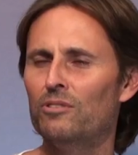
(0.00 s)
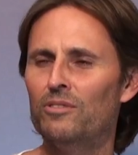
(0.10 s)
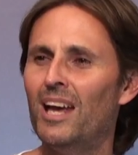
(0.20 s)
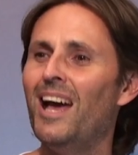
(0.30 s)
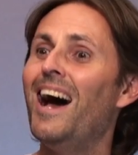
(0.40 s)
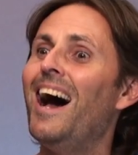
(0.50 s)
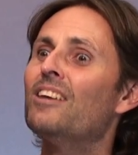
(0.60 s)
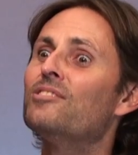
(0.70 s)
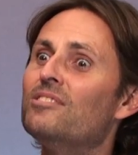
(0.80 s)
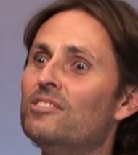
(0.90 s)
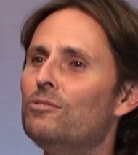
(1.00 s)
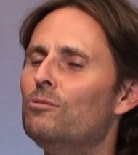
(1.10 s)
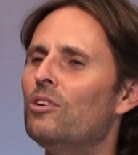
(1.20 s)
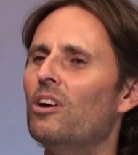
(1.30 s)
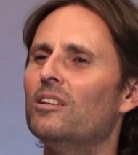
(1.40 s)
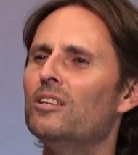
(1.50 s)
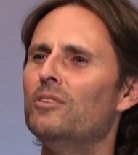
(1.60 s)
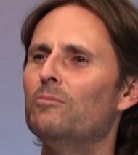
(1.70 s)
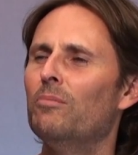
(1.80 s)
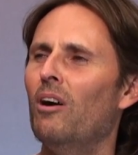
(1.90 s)
truth are still not
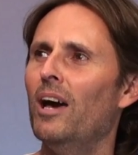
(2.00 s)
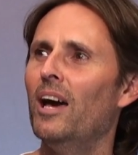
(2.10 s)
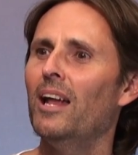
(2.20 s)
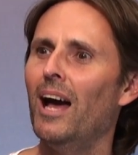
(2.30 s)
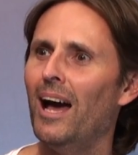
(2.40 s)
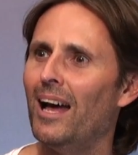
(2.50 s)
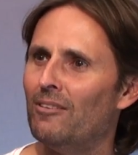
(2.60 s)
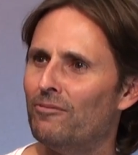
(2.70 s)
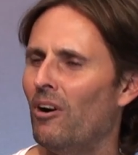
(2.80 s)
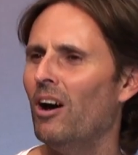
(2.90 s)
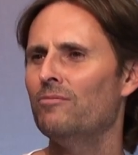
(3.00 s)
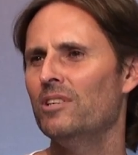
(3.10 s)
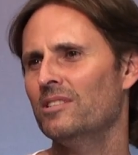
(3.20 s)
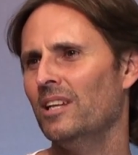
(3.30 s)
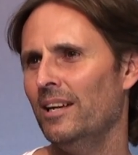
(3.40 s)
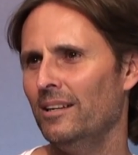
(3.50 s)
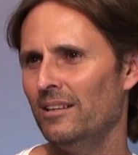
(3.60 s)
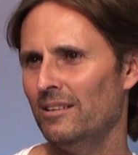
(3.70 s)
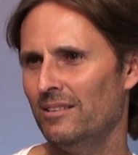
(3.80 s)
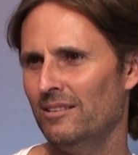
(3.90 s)
living by it 5 years
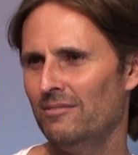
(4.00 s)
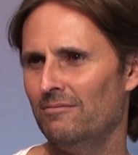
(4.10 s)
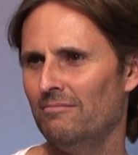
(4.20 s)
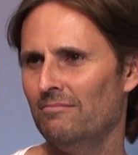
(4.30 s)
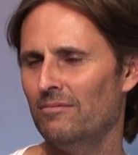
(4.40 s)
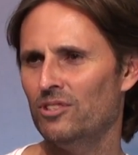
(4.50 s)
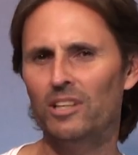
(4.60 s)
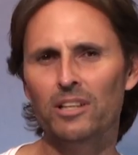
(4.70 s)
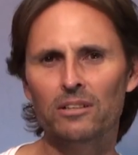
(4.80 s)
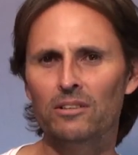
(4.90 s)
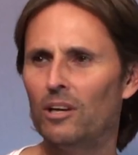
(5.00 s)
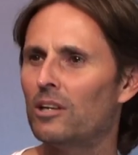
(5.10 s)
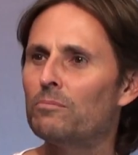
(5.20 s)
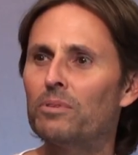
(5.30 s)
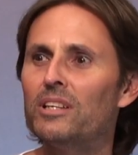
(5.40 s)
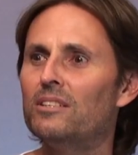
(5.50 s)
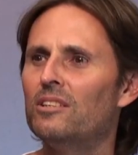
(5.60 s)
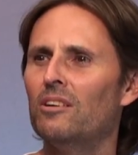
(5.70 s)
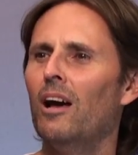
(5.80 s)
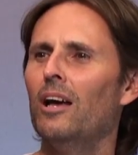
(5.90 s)
later. Still in complete
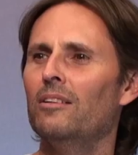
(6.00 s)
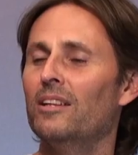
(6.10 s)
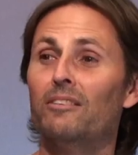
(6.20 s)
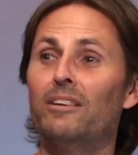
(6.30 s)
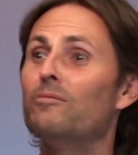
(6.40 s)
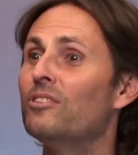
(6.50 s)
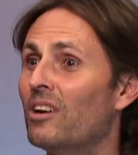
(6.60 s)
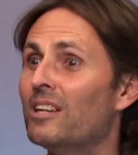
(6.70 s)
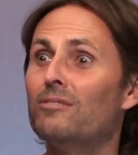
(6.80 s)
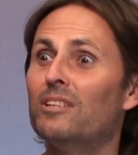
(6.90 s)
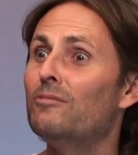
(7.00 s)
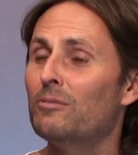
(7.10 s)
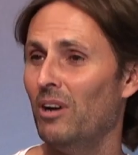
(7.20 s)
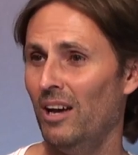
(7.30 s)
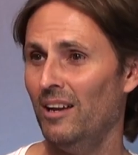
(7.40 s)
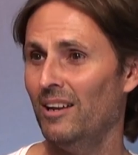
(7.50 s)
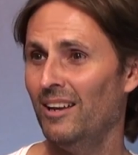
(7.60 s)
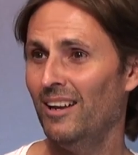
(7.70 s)
denial that they're not even living by it.